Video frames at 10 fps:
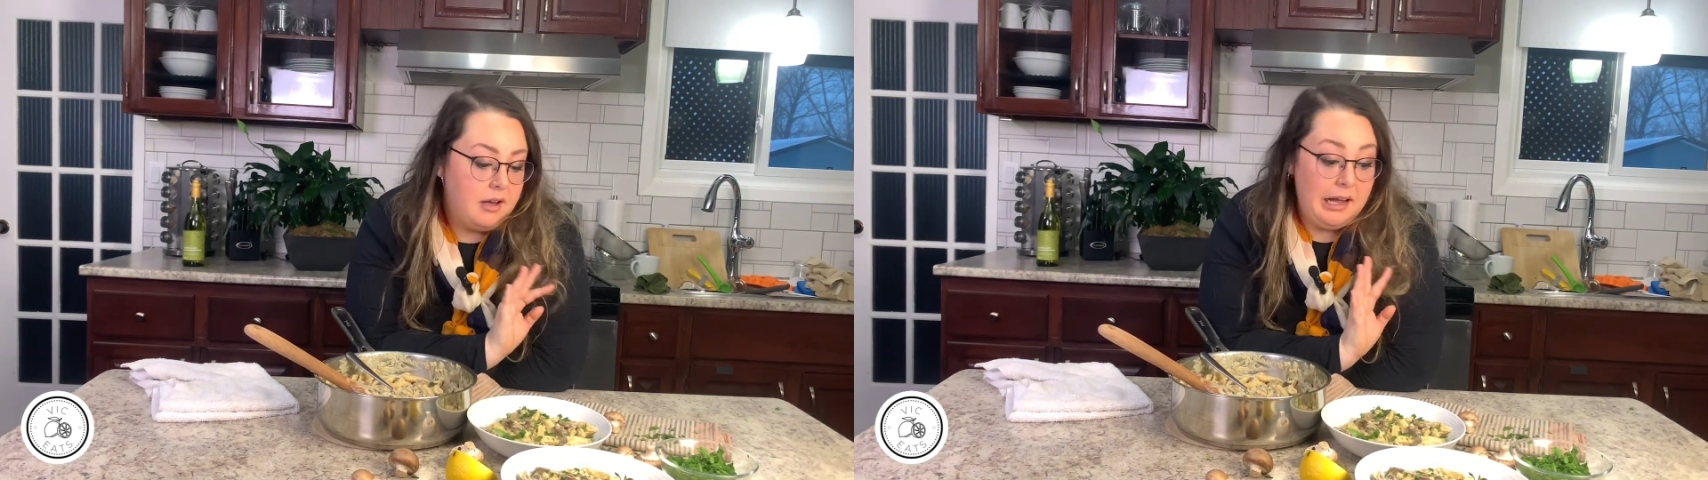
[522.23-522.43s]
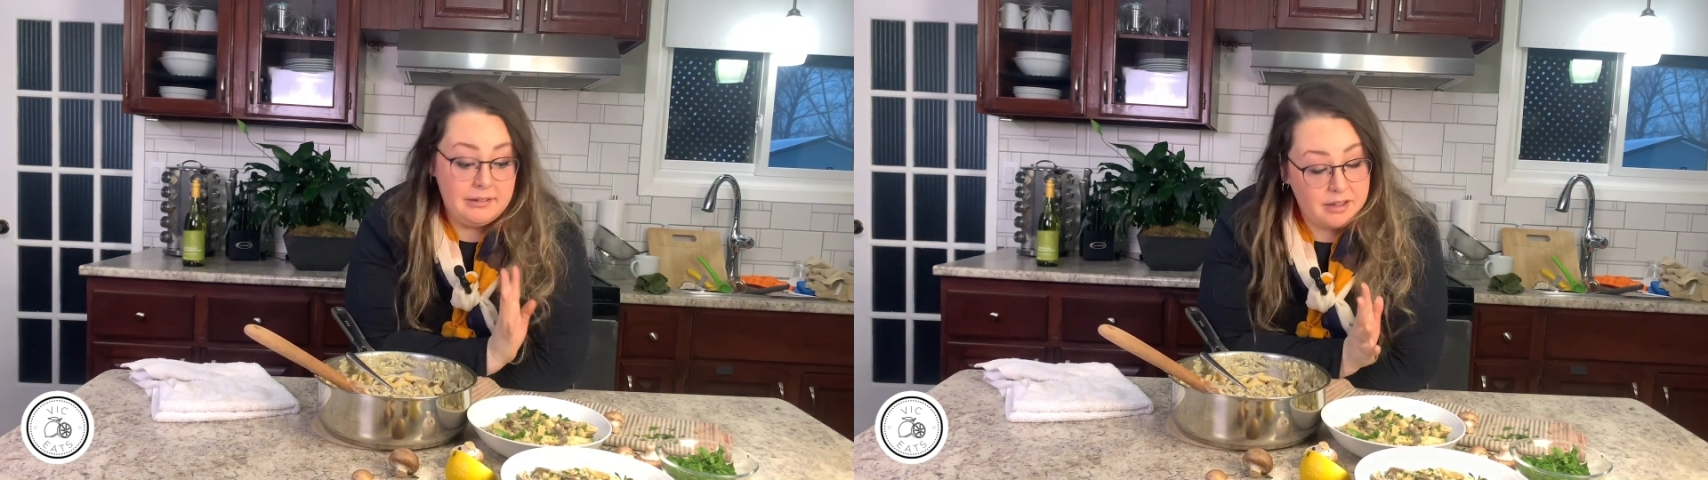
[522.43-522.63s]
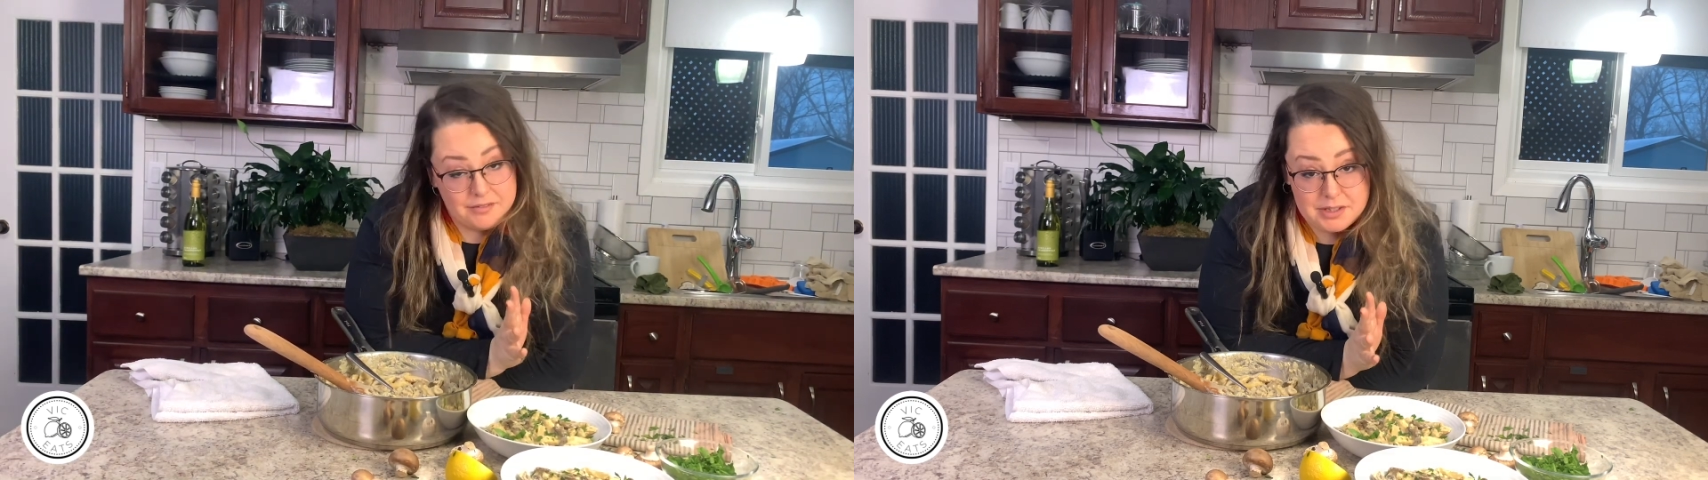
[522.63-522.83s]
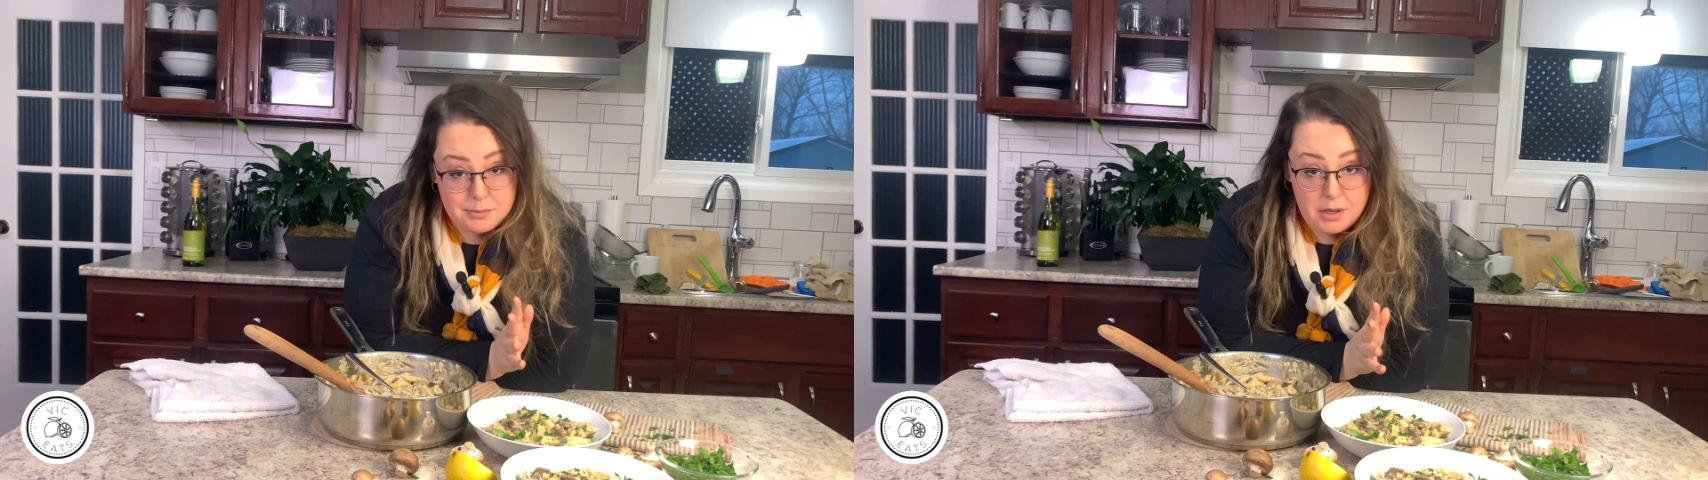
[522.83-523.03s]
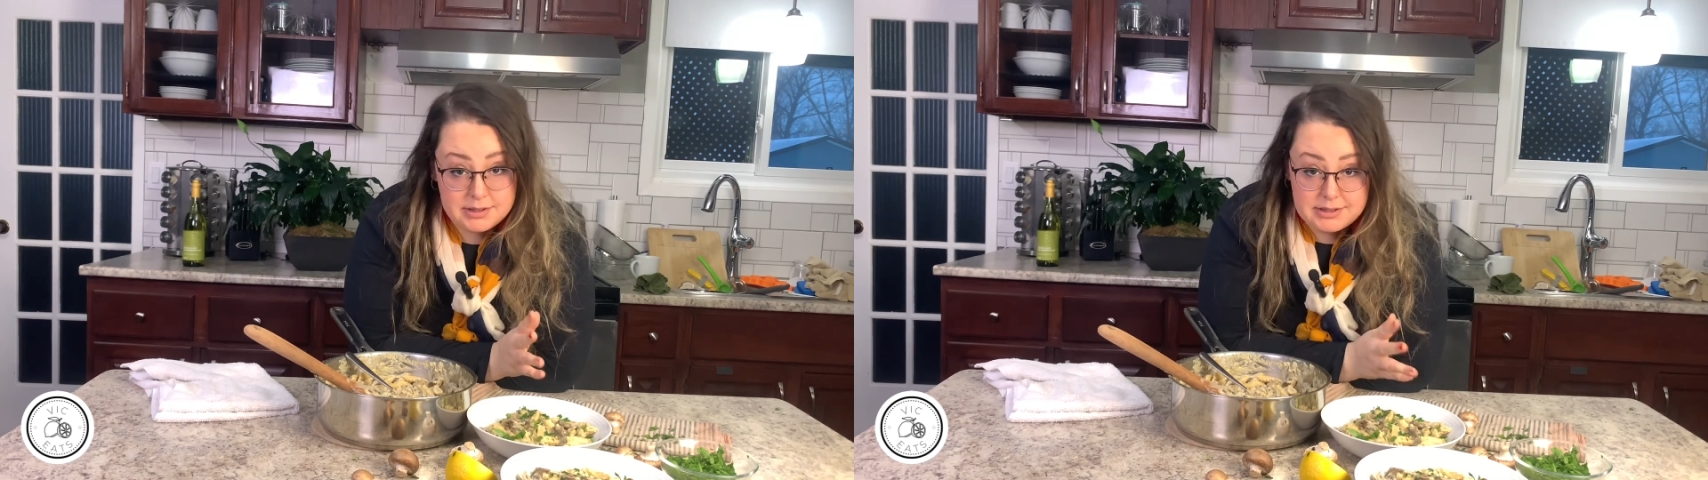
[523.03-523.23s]
I love this
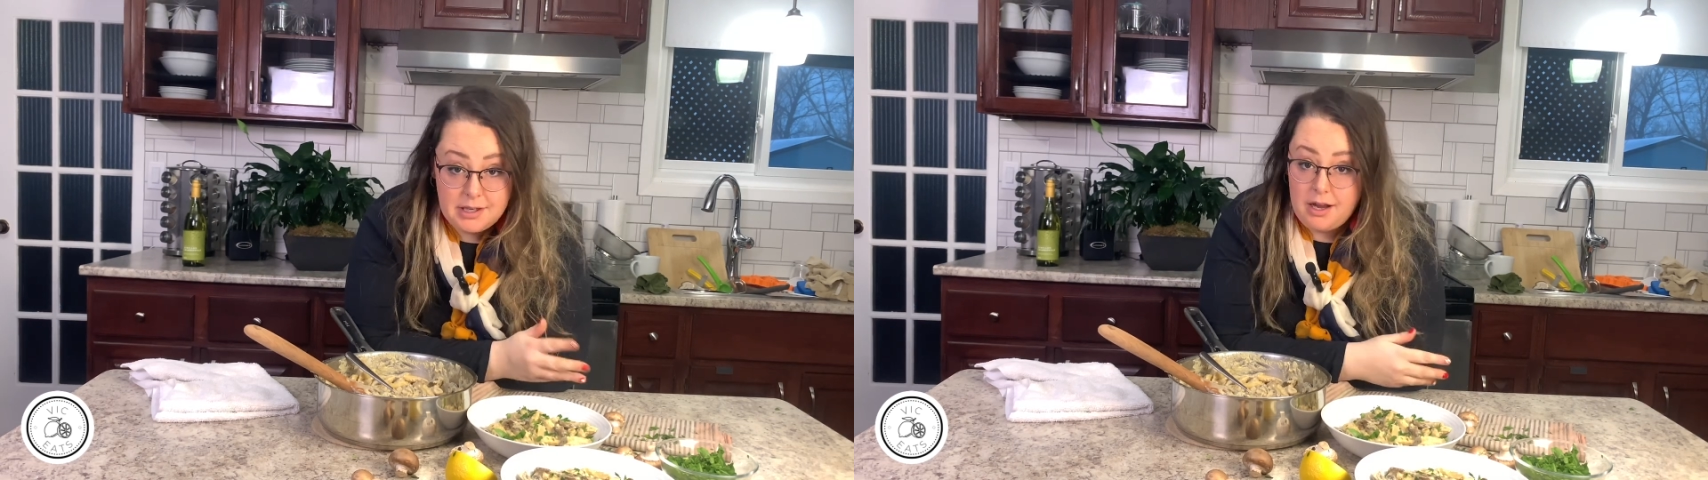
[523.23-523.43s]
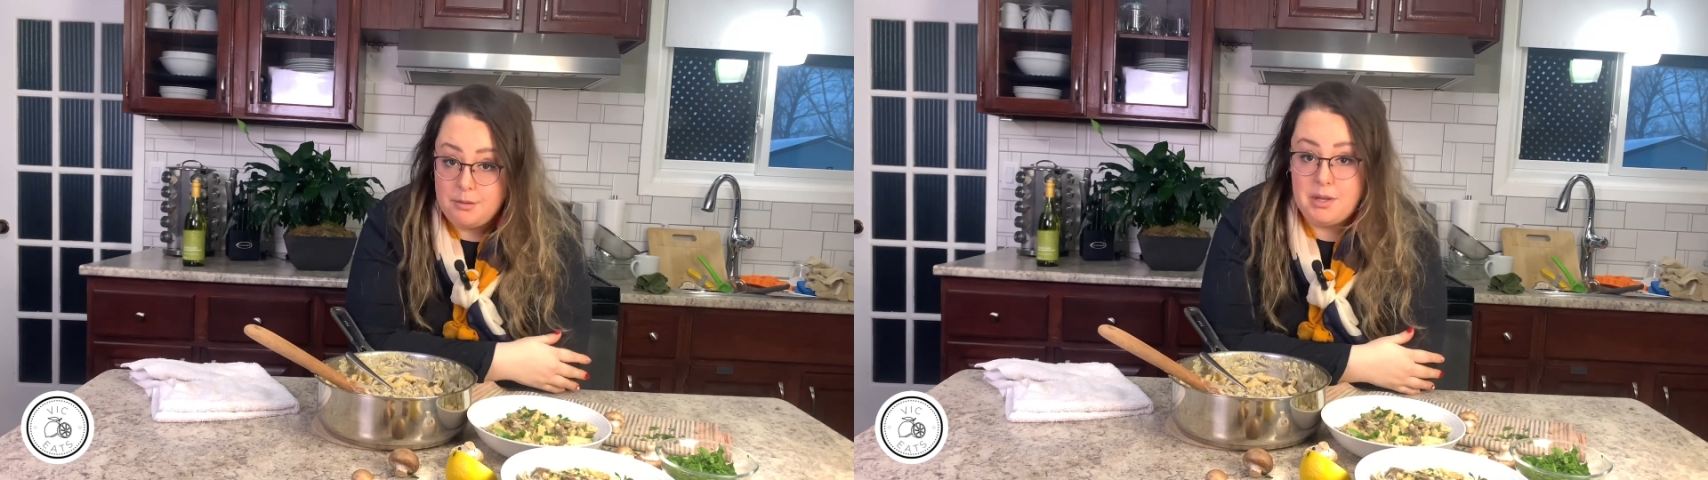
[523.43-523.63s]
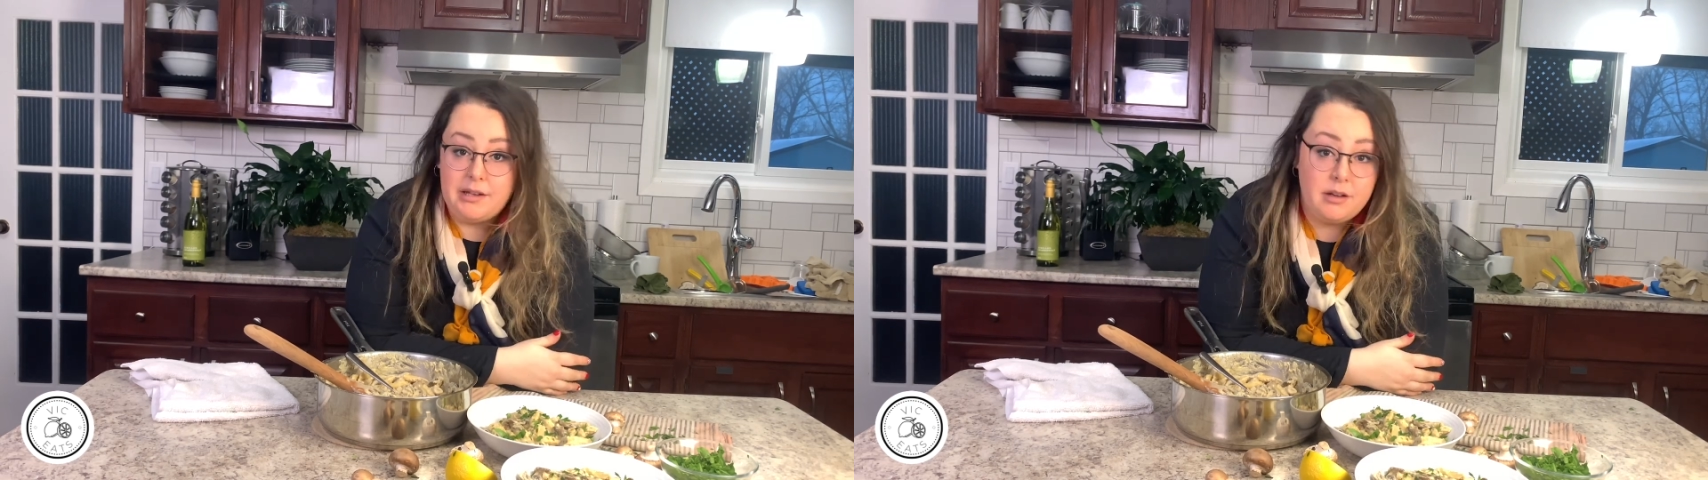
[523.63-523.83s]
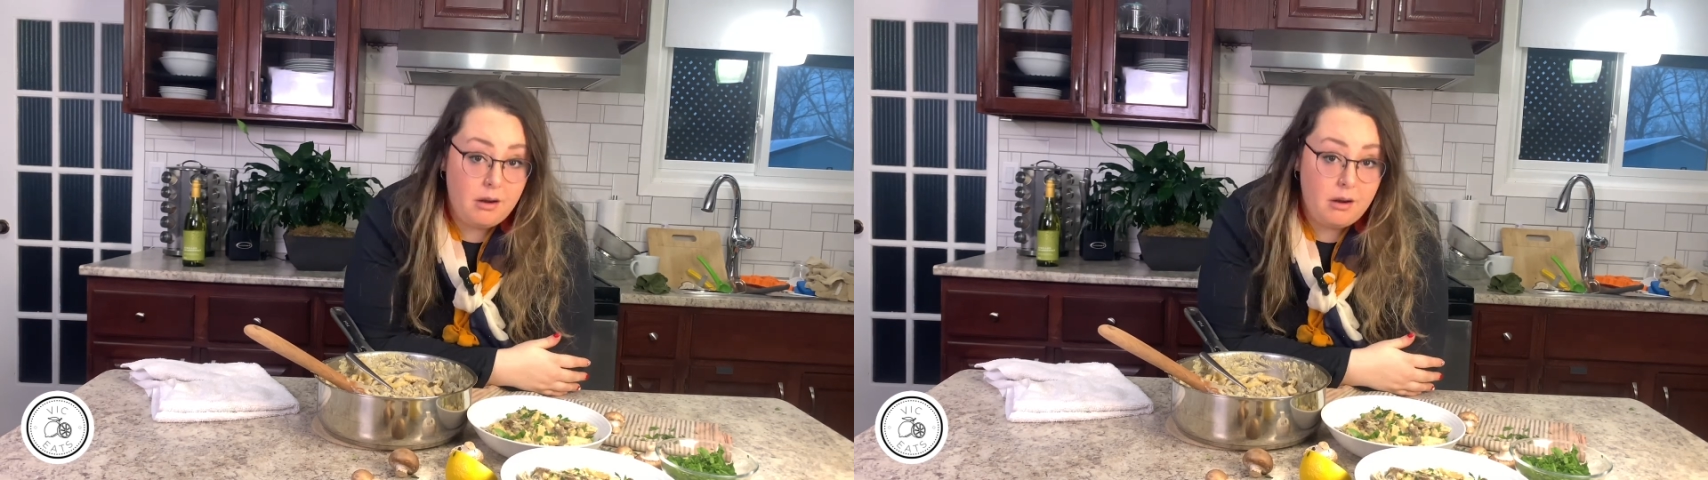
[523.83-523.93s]
pasta. I make it